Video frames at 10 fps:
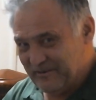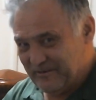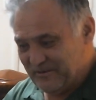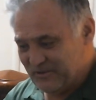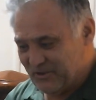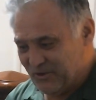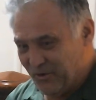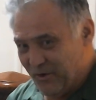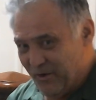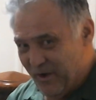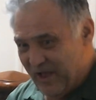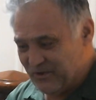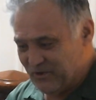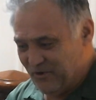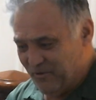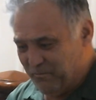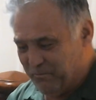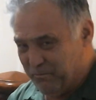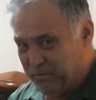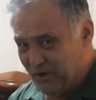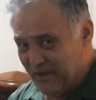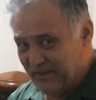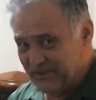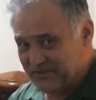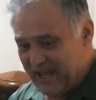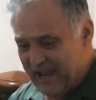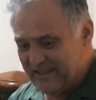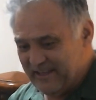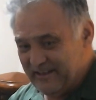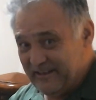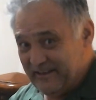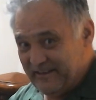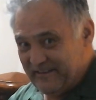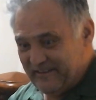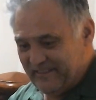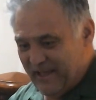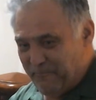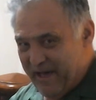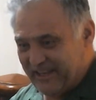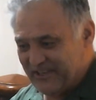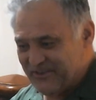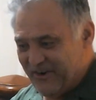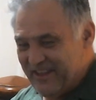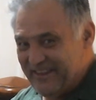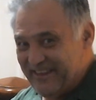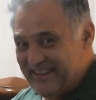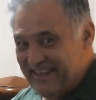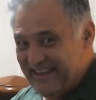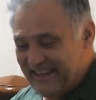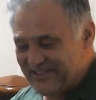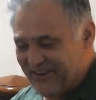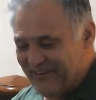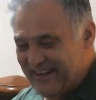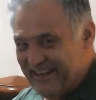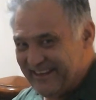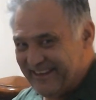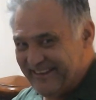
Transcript: So as you pull on this side, the back is already